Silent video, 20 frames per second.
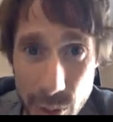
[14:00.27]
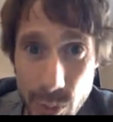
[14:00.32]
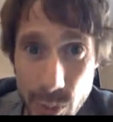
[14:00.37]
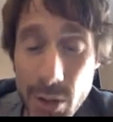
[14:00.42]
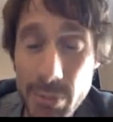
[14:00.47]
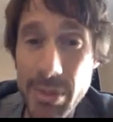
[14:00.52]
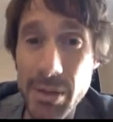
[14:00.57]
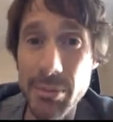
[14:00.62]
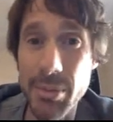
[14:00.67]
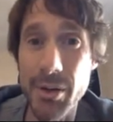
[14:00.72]
you
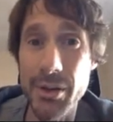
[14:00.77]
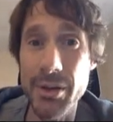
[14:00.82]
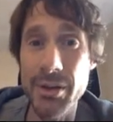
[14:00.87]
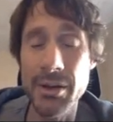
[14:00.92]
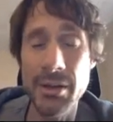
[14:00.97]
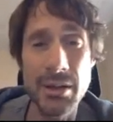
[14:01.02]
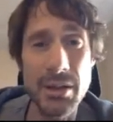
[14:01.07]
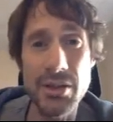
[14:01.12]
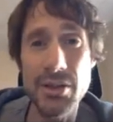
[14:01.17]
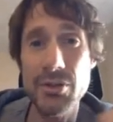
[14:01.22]
will be bothered
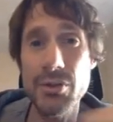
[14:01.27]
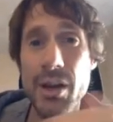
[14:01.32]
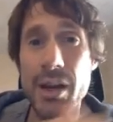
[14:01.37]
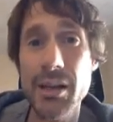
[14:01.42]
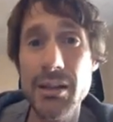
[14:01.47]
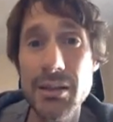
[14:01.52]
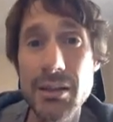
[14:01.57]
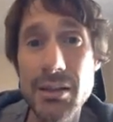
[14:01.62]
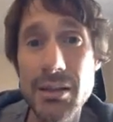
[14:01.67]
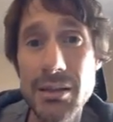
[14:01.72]
and
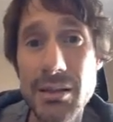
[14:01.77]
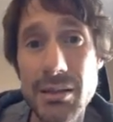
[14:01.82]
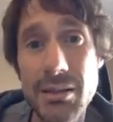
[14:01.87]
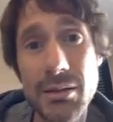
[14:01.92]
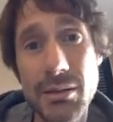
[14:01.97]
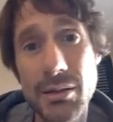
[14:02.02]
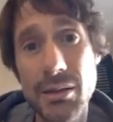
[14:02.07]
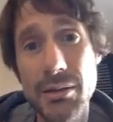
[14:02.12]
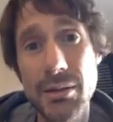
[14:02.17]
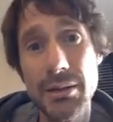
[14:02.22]
distracted
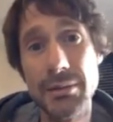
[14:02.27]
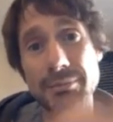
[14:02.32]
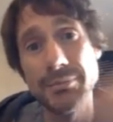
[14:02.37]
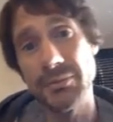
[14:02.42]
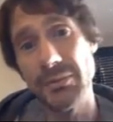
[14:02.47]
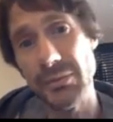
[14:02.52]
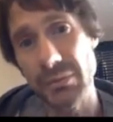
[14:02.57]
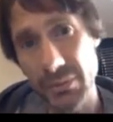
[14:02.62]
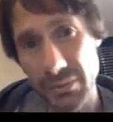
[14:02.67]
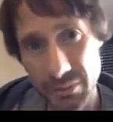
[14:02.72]

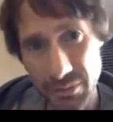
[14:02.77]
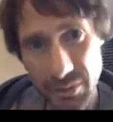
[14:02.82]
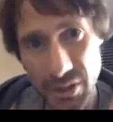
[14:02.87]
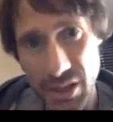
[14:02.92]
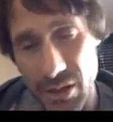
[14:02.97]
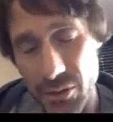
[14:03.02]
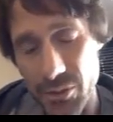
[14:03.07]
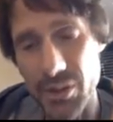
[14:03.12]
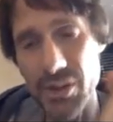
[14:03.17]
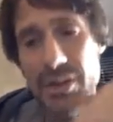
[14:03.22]

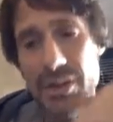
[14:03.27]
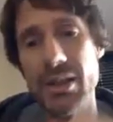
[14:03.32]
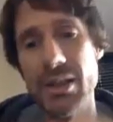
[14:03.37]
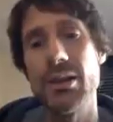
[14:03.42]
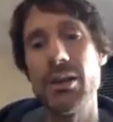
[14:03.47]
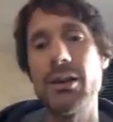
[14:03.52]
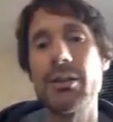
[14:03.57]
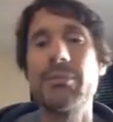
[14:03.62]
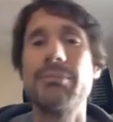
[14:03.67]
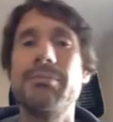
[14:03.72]
decrease a
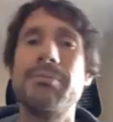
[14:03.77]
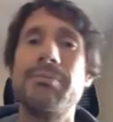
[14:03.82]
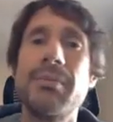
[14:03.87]
lot.